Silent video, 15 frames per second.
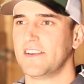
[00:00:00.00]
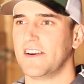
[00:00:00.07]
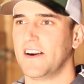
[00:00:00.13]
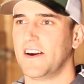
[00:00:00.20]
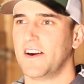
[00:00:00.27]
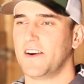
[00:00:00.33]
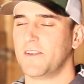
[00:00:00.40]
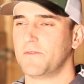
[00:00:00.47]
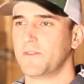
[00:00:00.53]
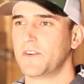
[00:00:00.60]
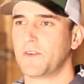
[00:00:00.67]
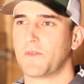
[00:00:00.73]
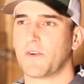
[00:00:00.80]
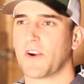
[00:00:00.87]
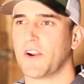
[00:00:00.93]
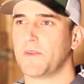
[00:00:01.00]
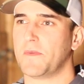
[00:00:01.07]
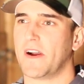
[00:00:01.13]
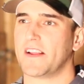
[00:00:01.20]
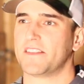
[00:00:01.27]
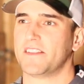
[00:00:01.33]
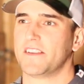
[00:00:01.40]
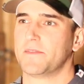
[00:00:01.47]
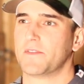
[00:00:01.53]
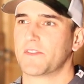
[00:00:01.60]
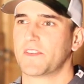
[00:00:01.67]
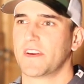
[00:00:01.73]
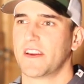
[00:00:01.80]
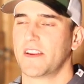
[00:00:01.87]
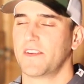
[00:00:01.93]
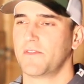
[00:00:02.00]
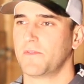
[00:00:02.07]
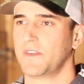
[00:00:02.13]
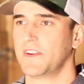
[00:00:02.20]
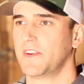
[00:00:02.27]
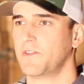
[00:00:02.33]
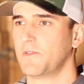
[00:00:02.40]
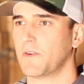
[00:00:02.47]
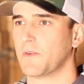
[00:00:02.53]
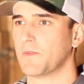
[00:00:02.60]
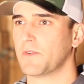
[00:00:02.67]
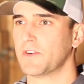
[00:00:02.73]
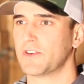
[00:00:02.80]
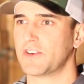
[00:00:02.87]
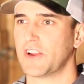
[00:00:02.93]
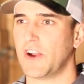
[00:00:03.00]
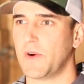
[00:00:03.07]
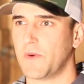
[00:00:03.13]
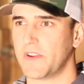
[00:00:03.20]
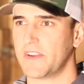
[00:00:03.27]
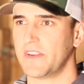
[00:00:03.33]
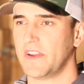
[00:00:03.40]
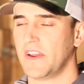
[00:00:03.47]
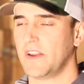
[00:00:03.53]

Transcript: We don't worry about them, okay? We know where we're going.